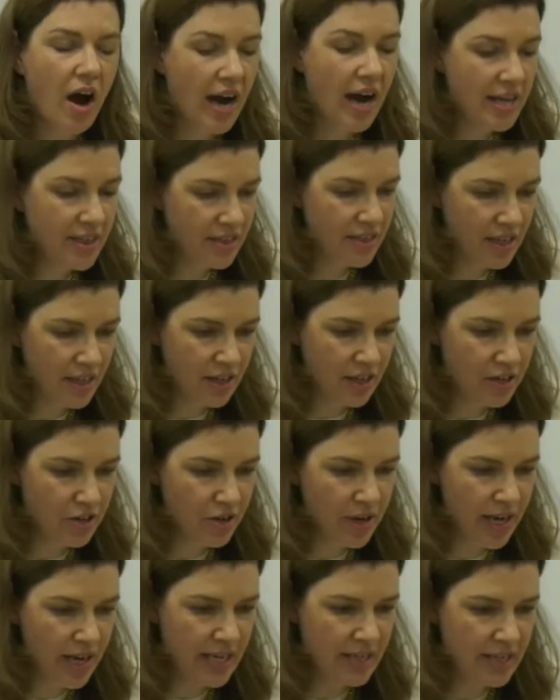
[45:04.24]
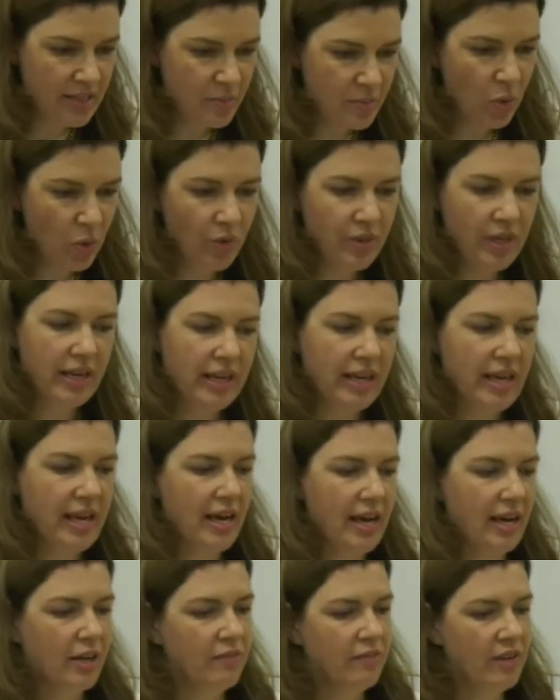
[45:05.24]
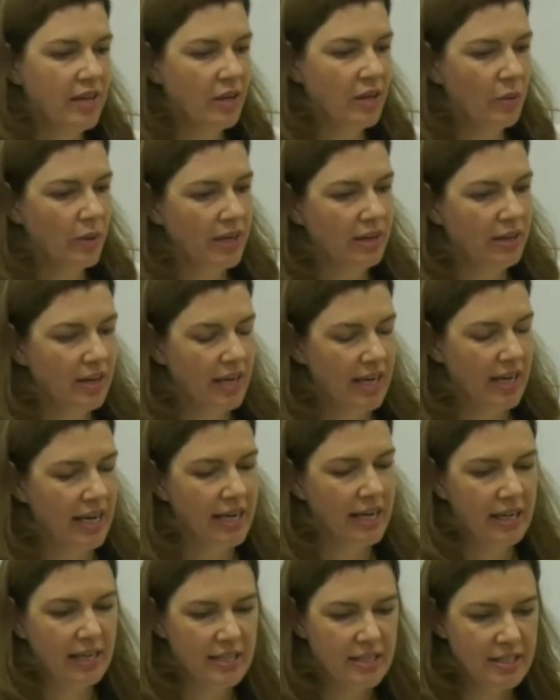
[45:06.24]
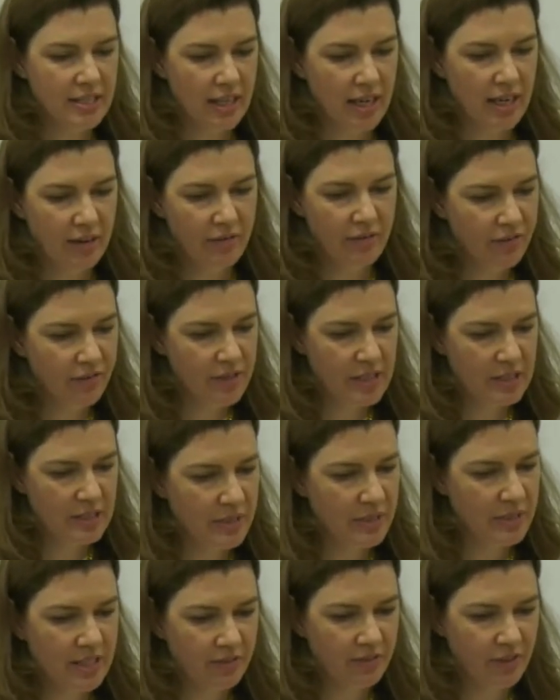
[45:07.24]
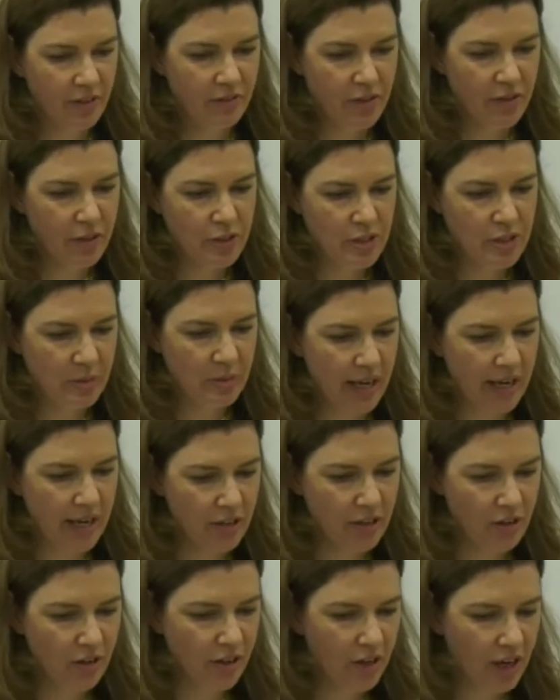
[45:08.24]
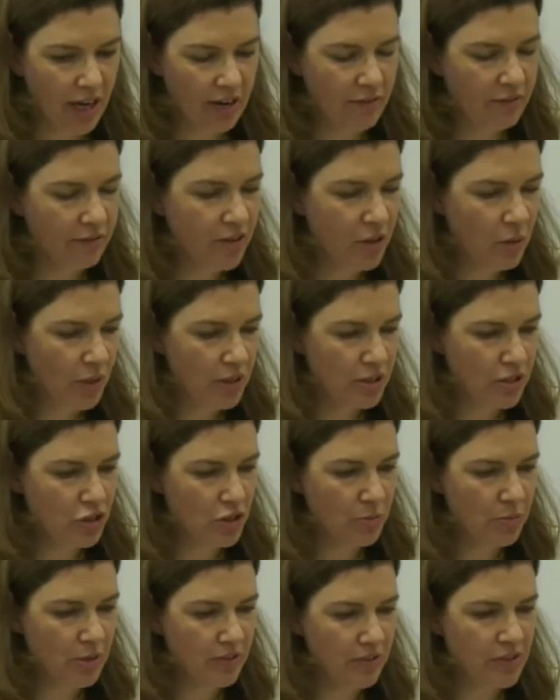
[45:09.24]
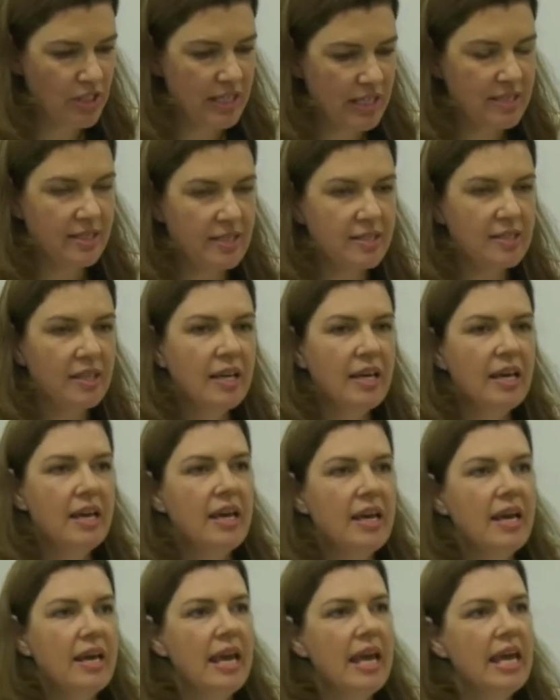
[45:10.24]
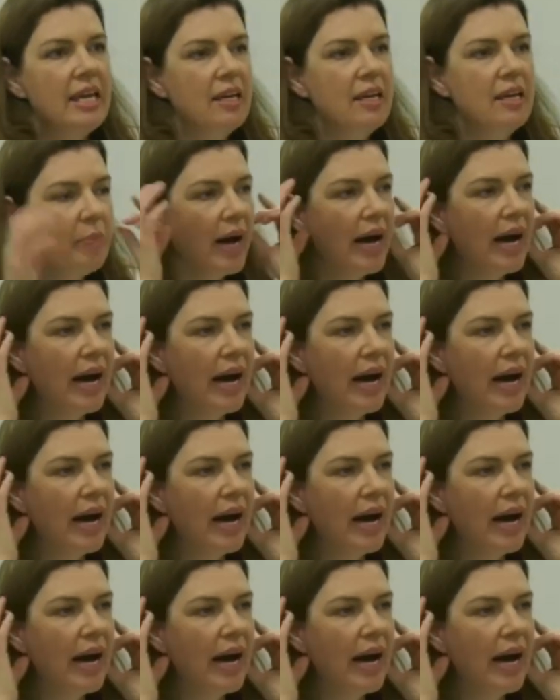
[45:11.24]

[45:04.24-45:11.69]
I think you can support that account of equity regardless of specific views about your kind of view on distributive justice, in